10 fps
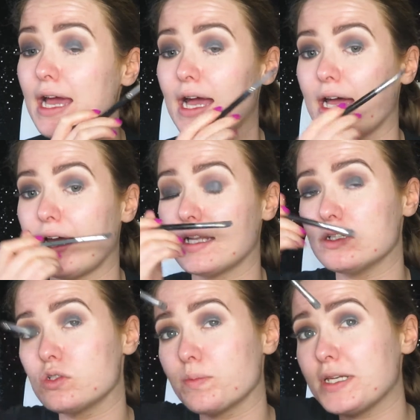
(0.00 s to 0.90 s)

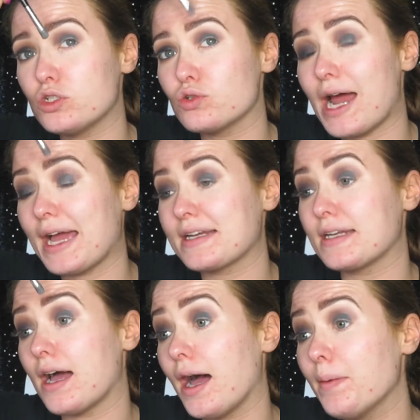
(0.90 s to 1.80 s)
and don't be dragging
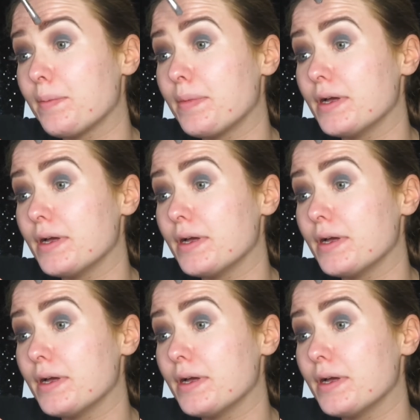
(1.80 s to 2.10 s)
it up